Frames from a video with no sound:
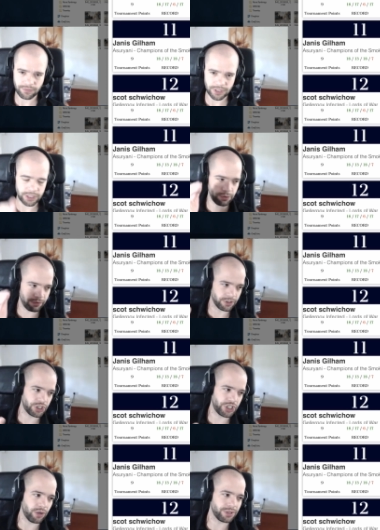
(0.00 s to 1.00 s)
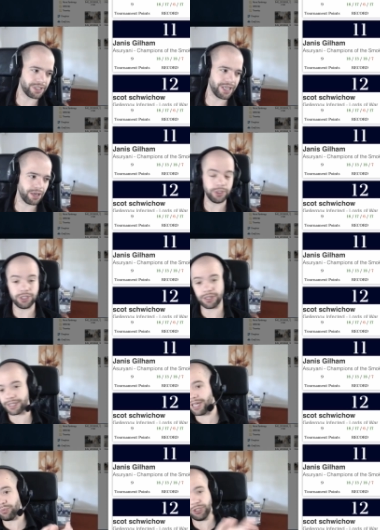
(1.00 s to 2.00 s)
So we've got Sheldon here. We
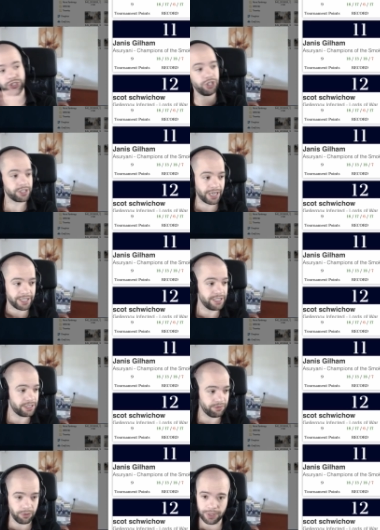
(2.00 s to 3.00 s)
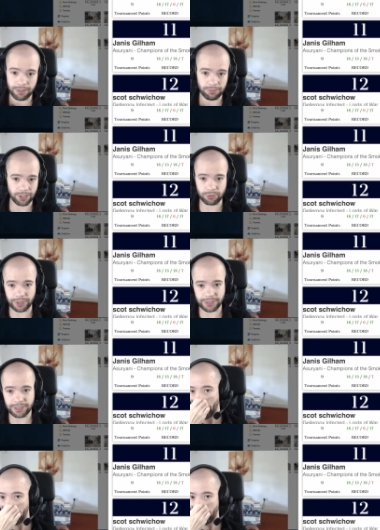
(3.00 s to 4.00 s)
Again, we just had an interview with him last week.
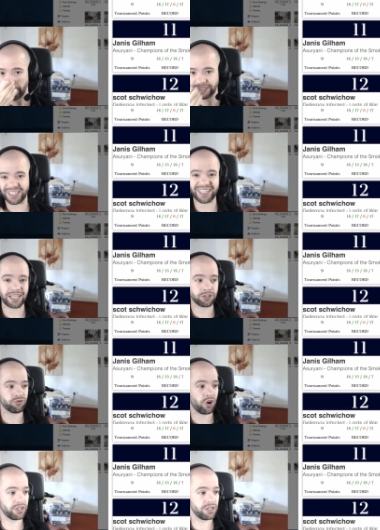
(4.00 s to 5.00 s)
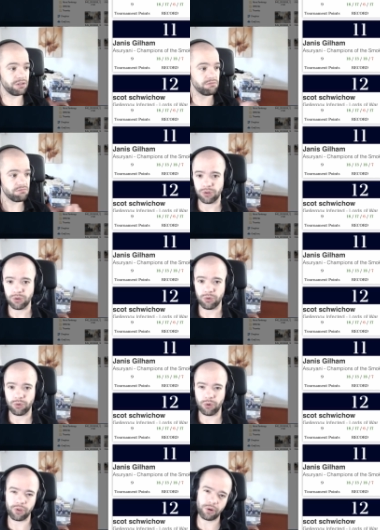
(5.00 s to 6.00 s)
He's taking Azurani,
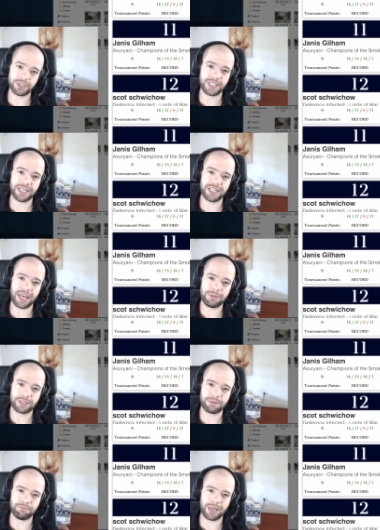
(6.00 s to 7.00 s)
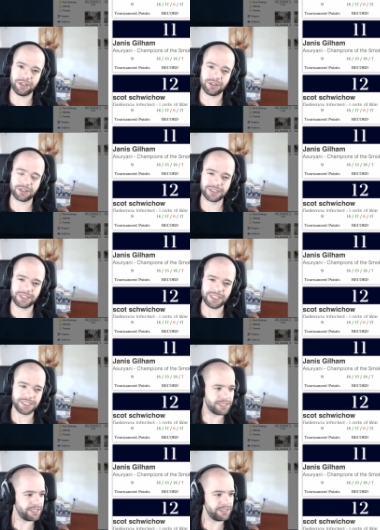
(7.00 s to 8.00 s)
although his T name is Maynarch
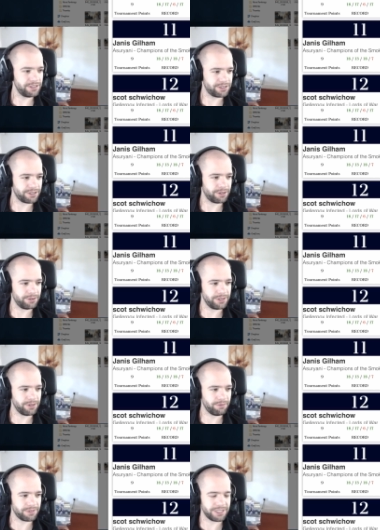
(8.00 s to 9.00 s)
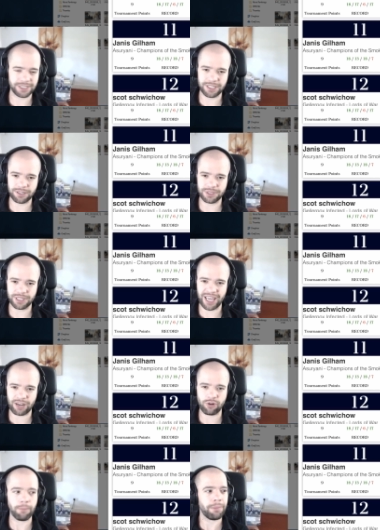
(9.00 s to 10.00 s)
Dynasty, so he's obviously still in the
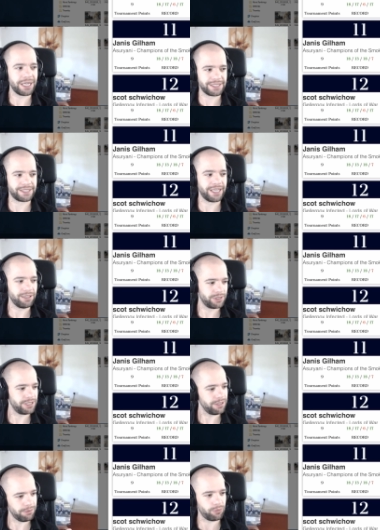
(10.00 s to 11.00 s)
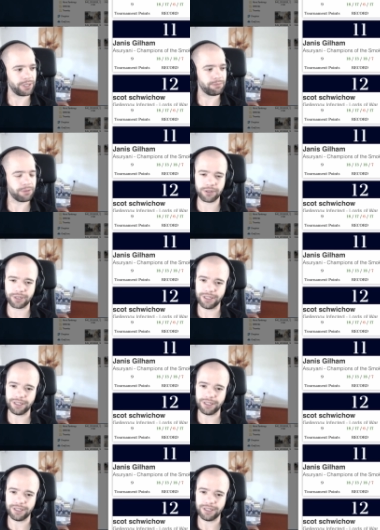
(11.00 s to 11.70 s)
Necron mindset, which is a little bit weird, but okay.